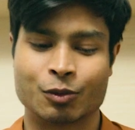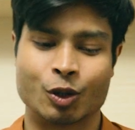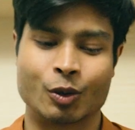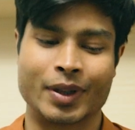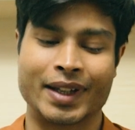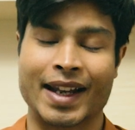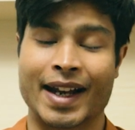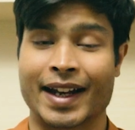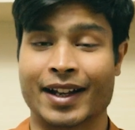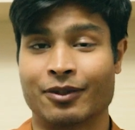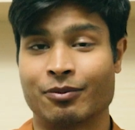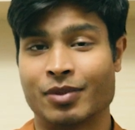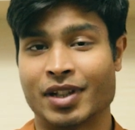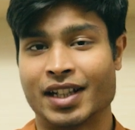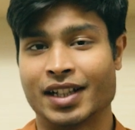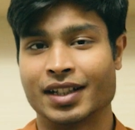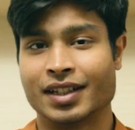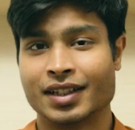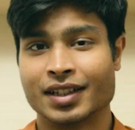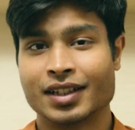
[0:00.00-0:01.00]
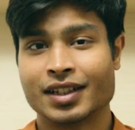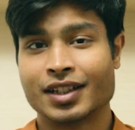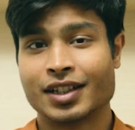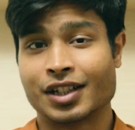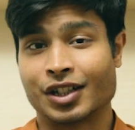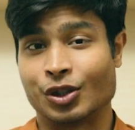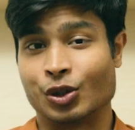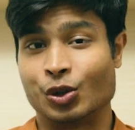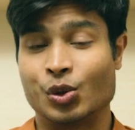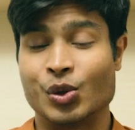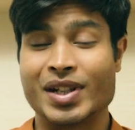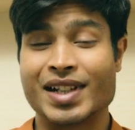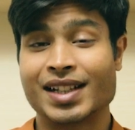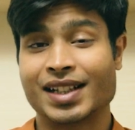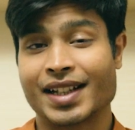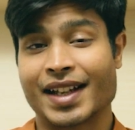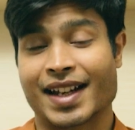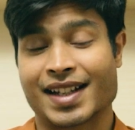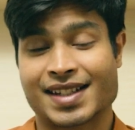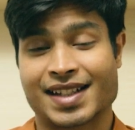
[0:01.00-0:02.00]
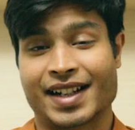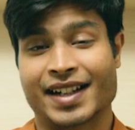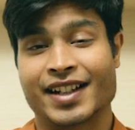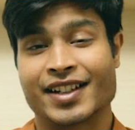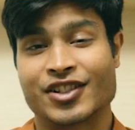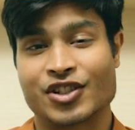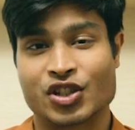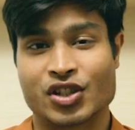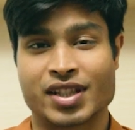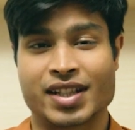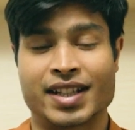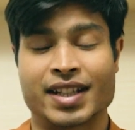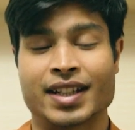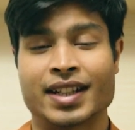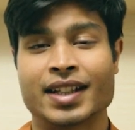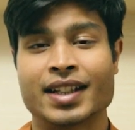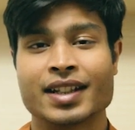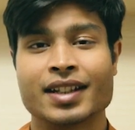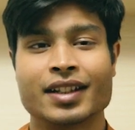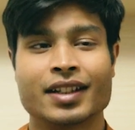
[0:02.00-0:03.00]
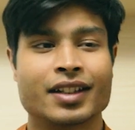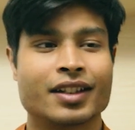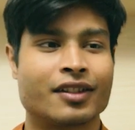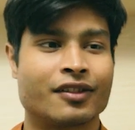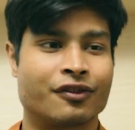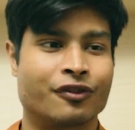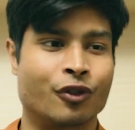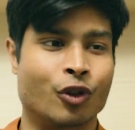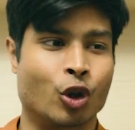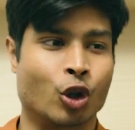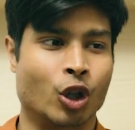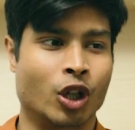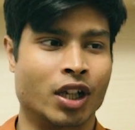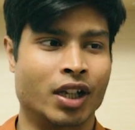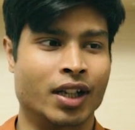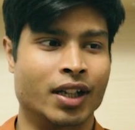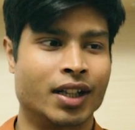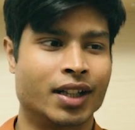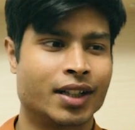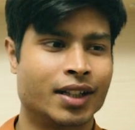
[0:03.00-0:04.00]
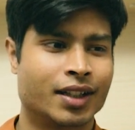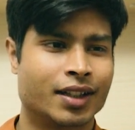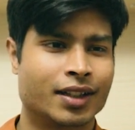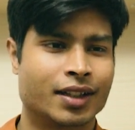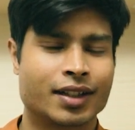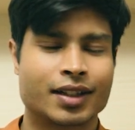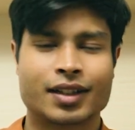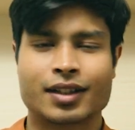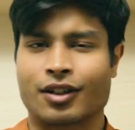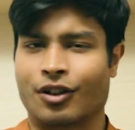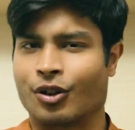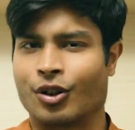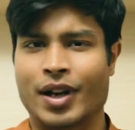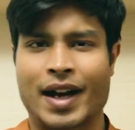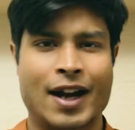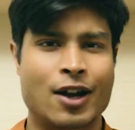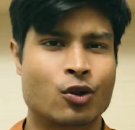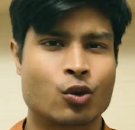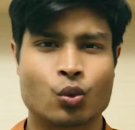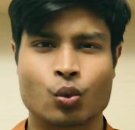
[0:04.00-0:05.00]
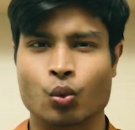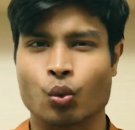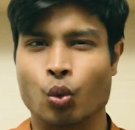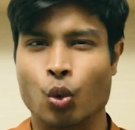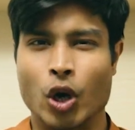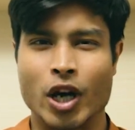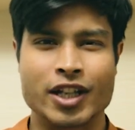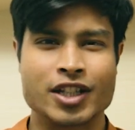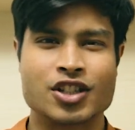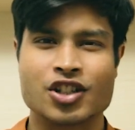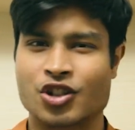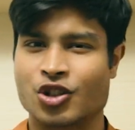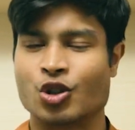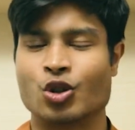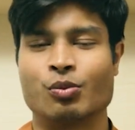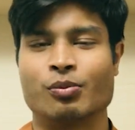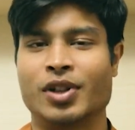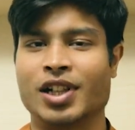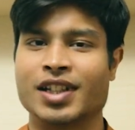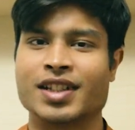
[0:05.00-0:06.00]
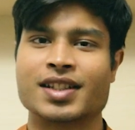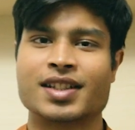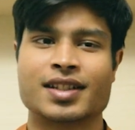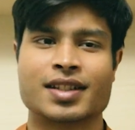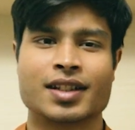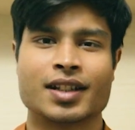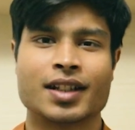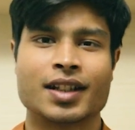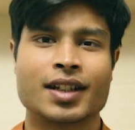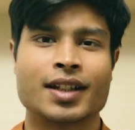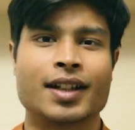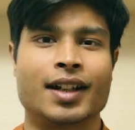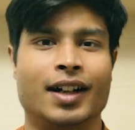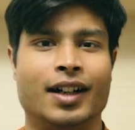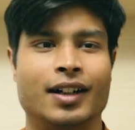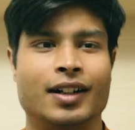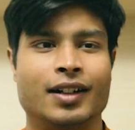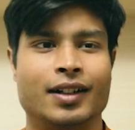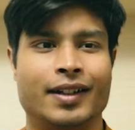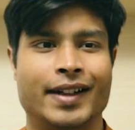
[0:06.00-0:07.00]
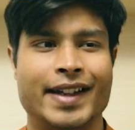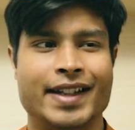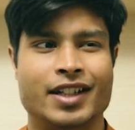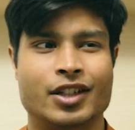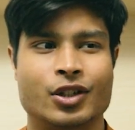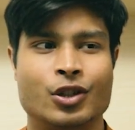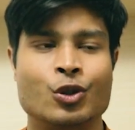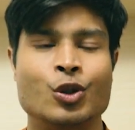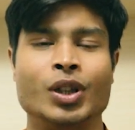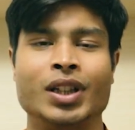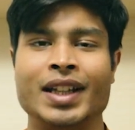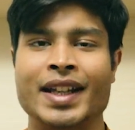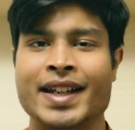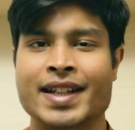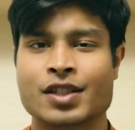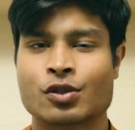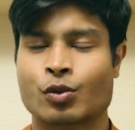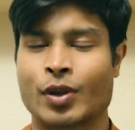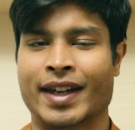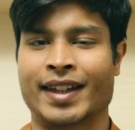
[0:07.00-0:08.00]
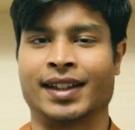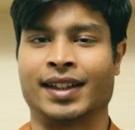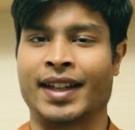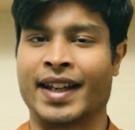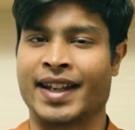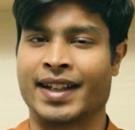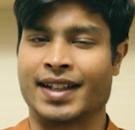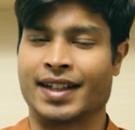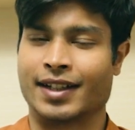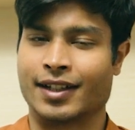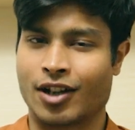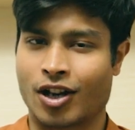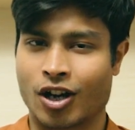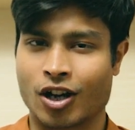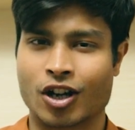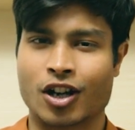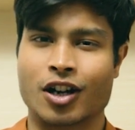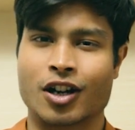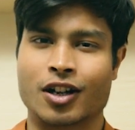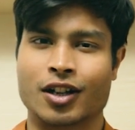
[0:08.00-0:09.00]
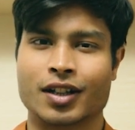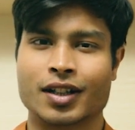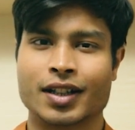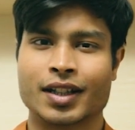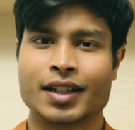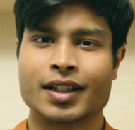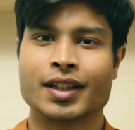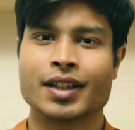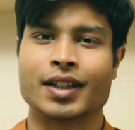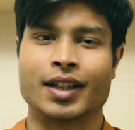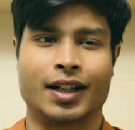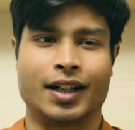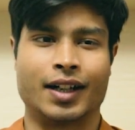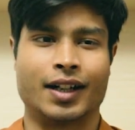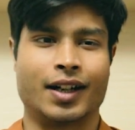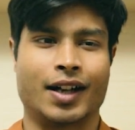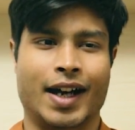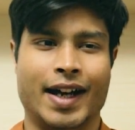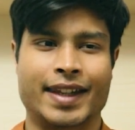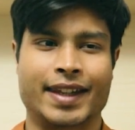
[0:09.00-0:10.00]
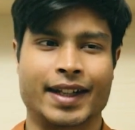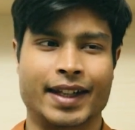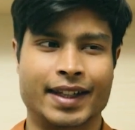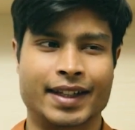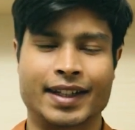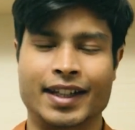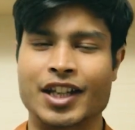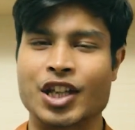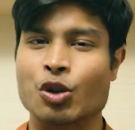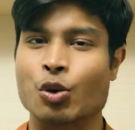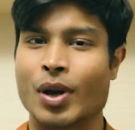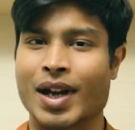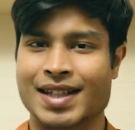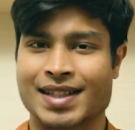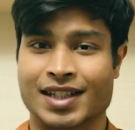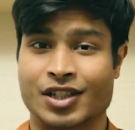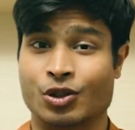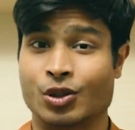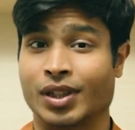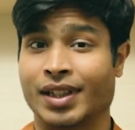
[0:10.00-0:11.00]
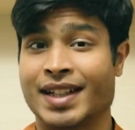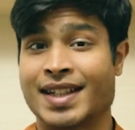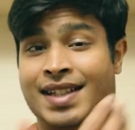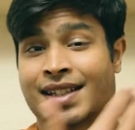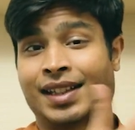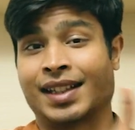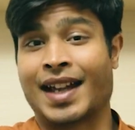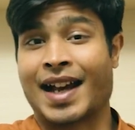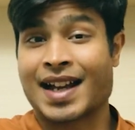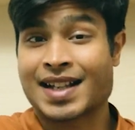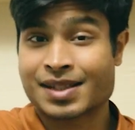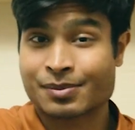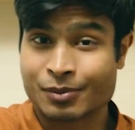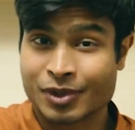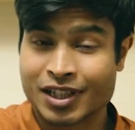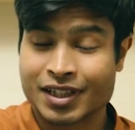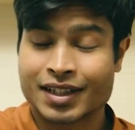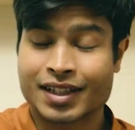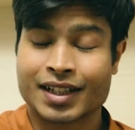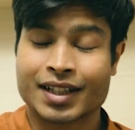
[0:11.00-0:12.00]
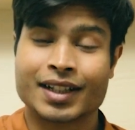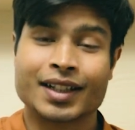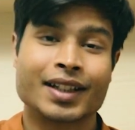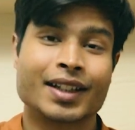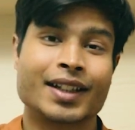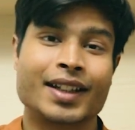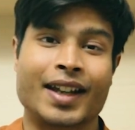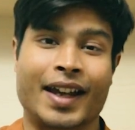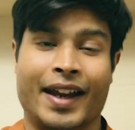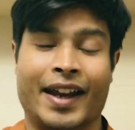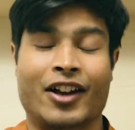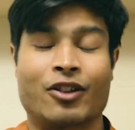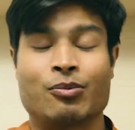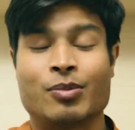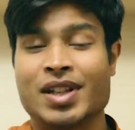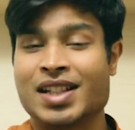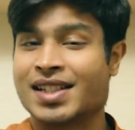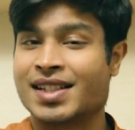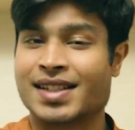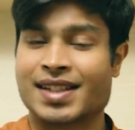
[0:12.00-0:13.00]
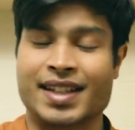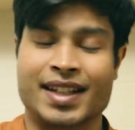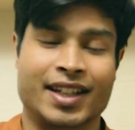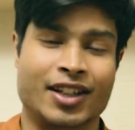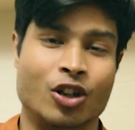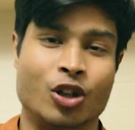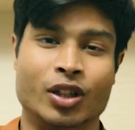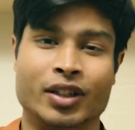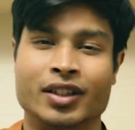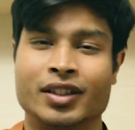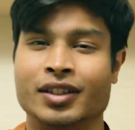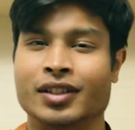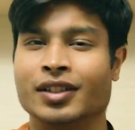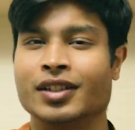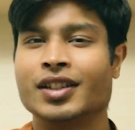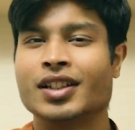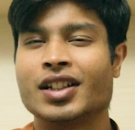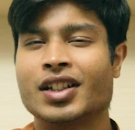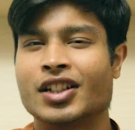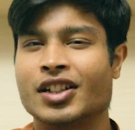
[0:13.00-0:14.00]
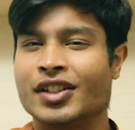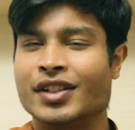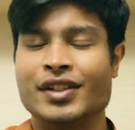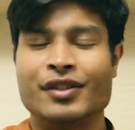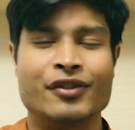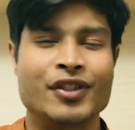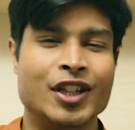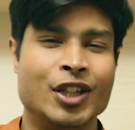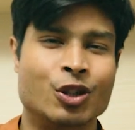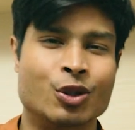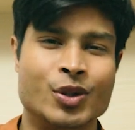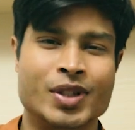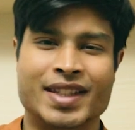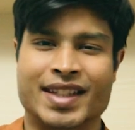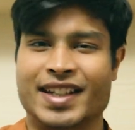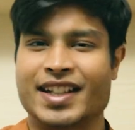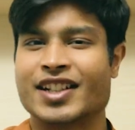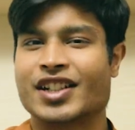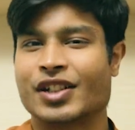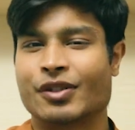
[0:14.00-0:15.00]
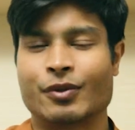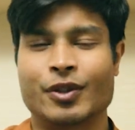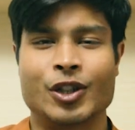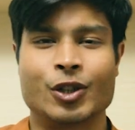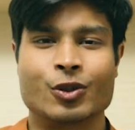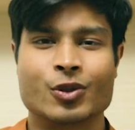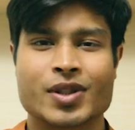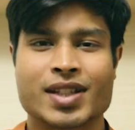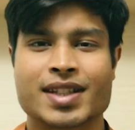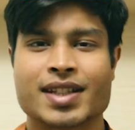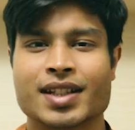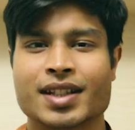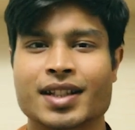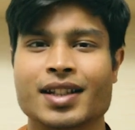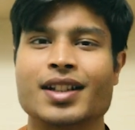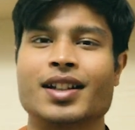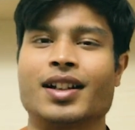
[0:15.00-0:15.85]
movie that I've been really excited to see for around 1 to 2 months. It released quite late in Hong Kong. I think in the US it released last month, and I've been seeing all the reviews, interviews